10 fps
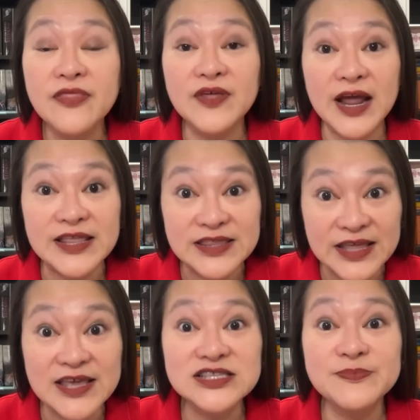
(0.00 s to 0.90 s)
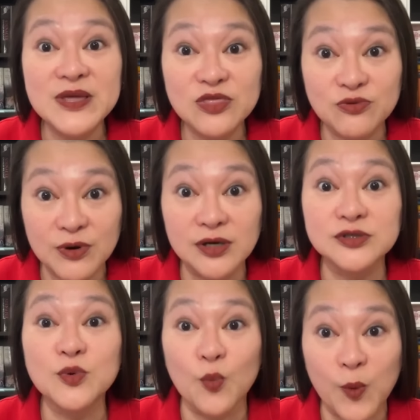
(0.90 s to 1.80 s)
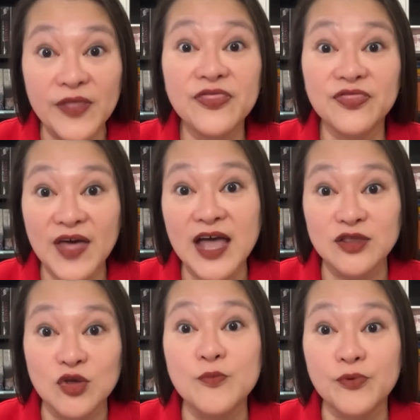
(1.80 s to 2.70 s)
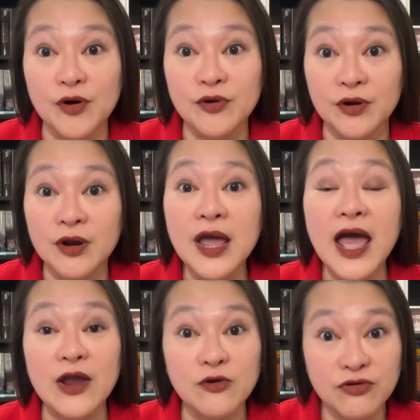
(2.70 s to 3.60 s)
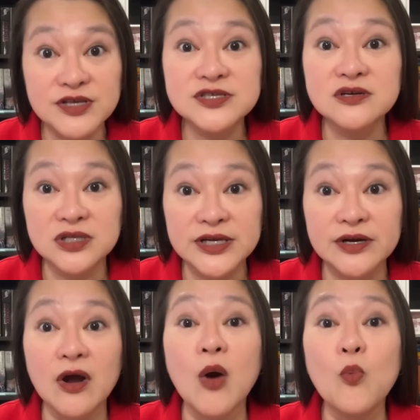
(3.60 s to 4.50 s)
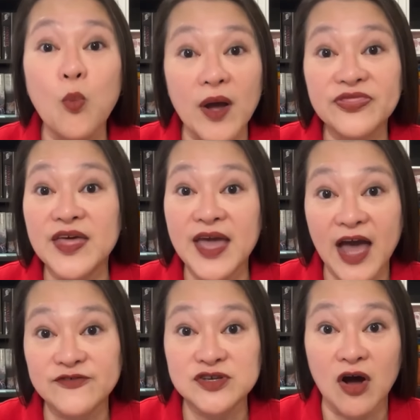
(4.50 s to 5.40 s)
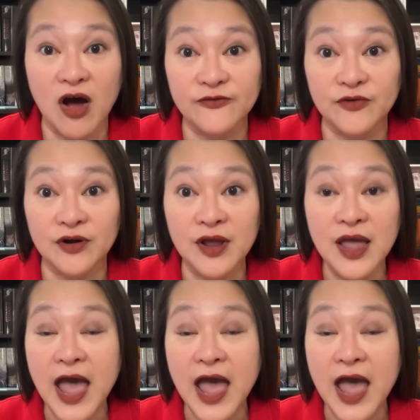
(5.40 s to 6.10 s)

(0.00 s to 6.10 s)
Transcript: then I need to be thrilled with that new broker and crystal clear on what they have to offer.